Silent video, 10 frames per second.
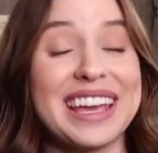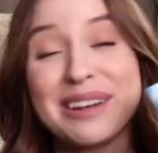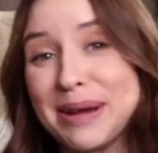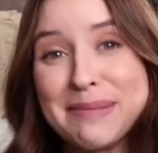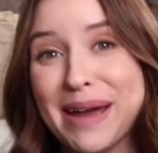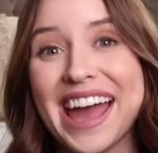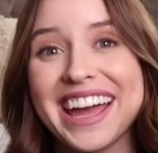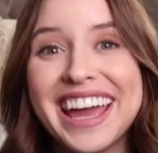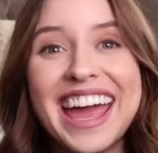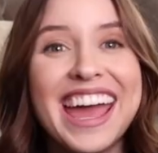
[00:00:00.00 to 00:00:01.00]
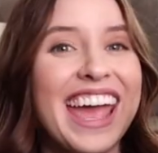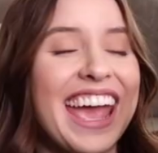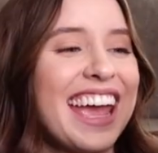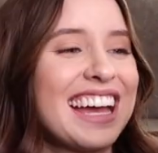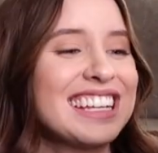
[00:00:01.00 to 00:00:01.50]
in my bag.
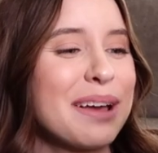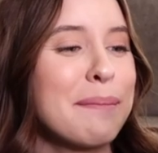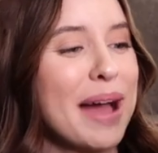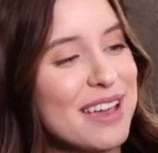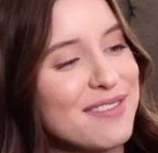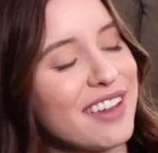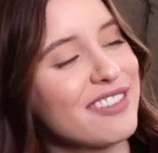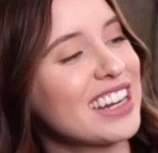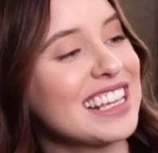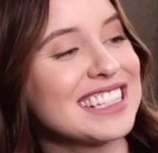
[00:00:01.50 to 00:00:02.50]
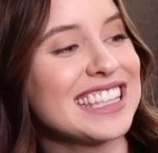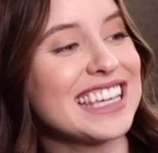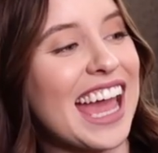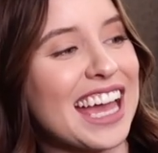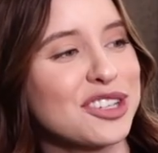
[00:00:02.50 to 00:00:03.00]
And my favorite is
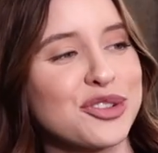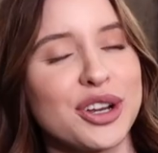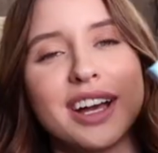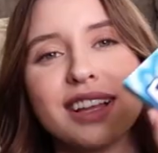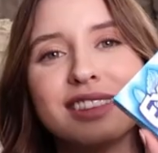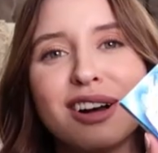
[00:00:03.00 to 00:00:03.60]
the Extra